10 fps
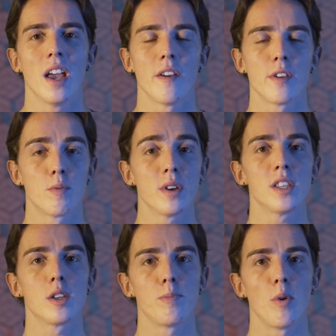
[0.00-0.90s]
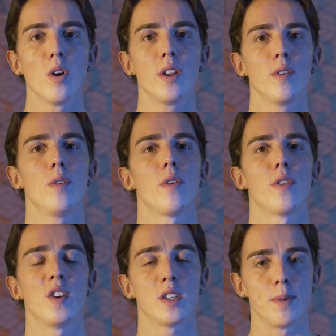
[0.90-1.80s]
if it wouldn't spoil you
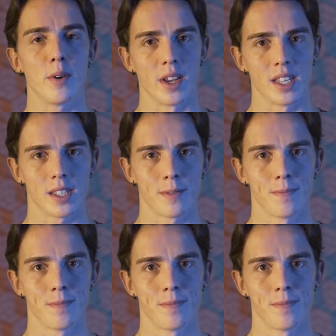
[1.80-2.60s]
the experience.